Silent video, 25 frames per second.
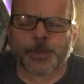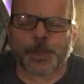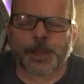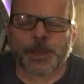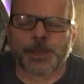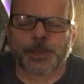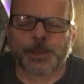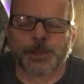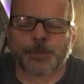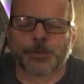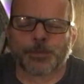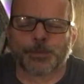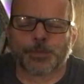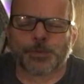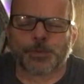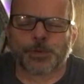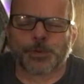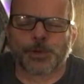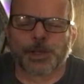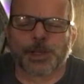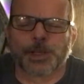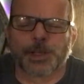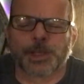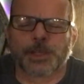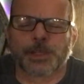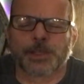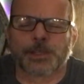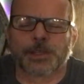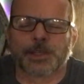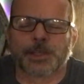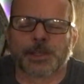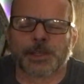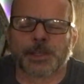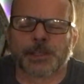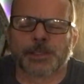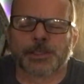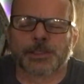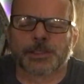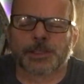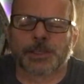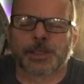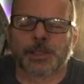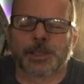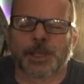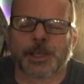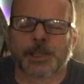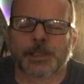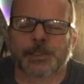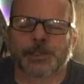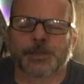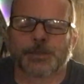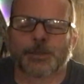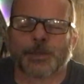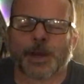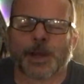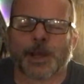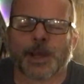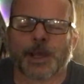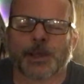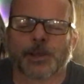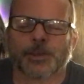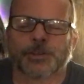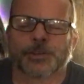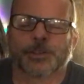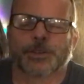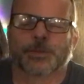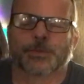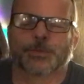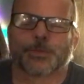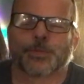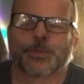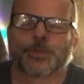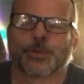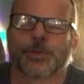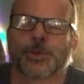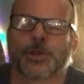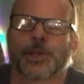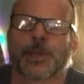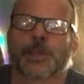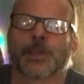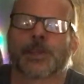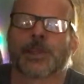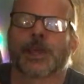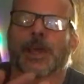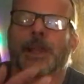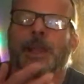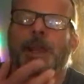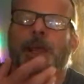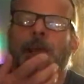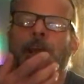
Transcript: And then breathe into that smile. Just breathe that